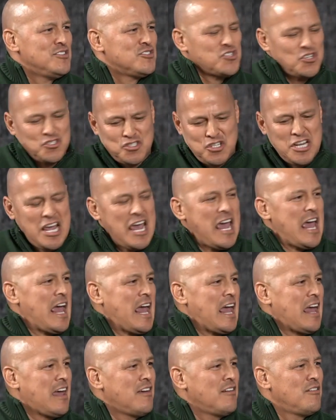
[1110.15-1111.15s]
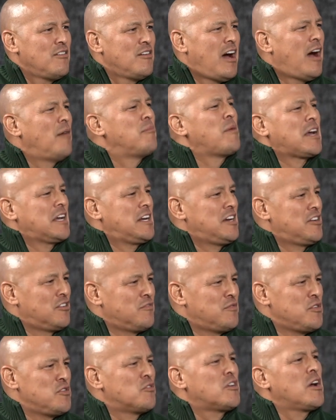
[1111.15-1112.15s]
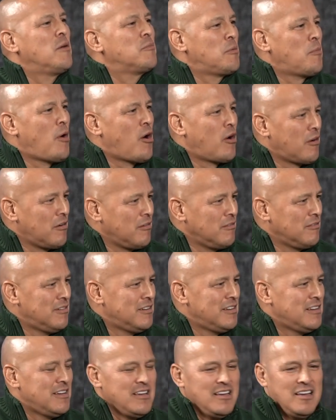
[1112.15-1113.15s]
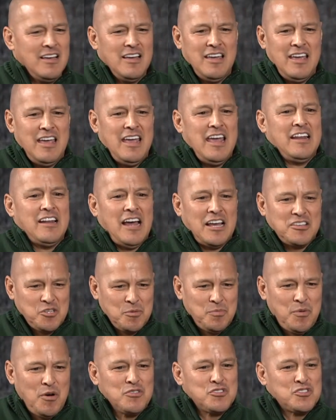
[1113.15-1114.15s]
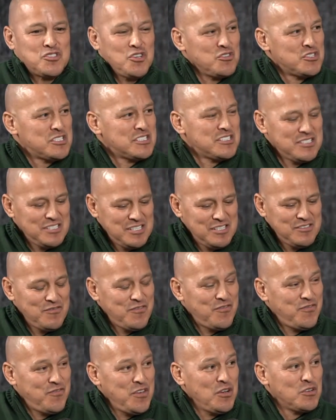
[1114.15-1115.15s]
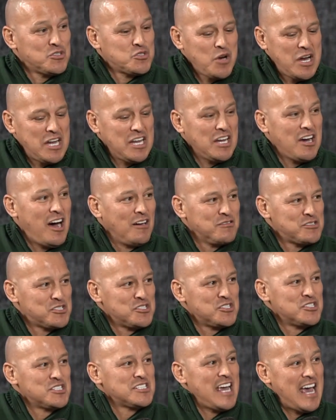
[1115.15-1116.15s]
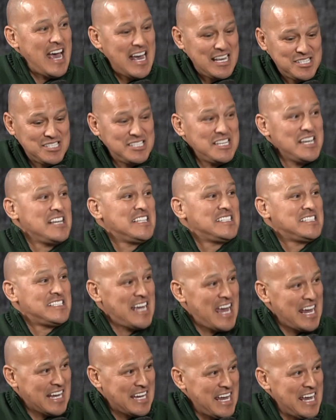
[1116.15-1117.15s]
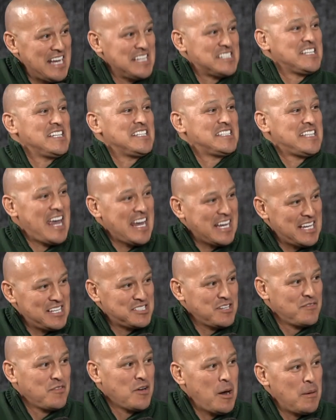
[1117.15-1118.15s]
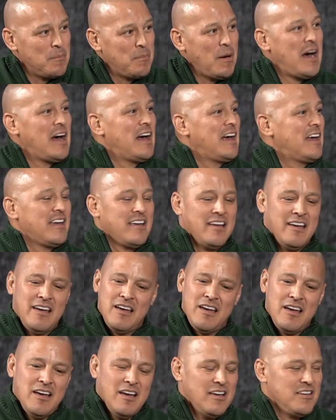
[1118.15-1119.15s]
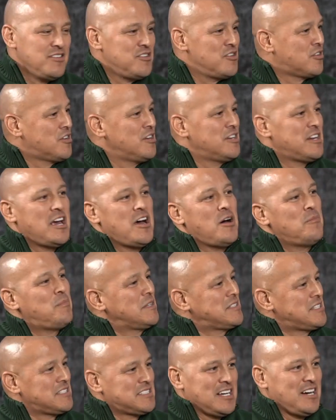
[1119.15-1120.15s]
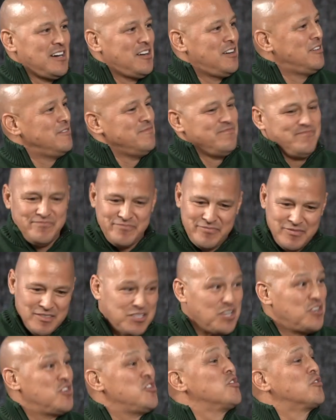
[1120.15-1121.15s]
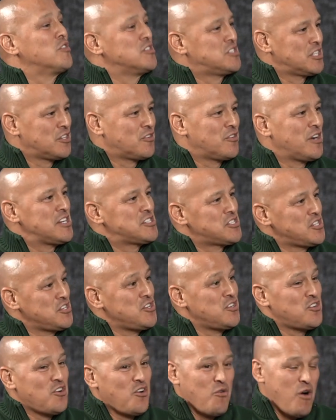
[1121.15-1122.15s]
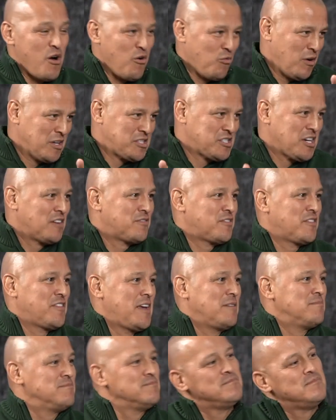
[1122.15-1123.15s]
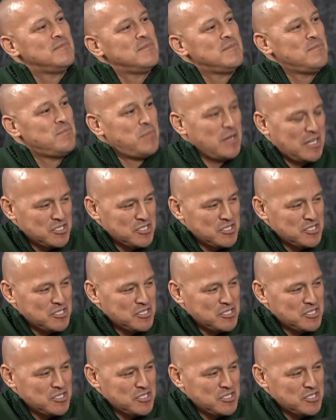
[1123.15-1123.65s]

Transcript: So today, I'm not going to interview you. Come tomorrow. And I suppose those field training officers, as the decades and decades have gone by, you couldn't help but to tell the newer generation, you know what, watch out for them because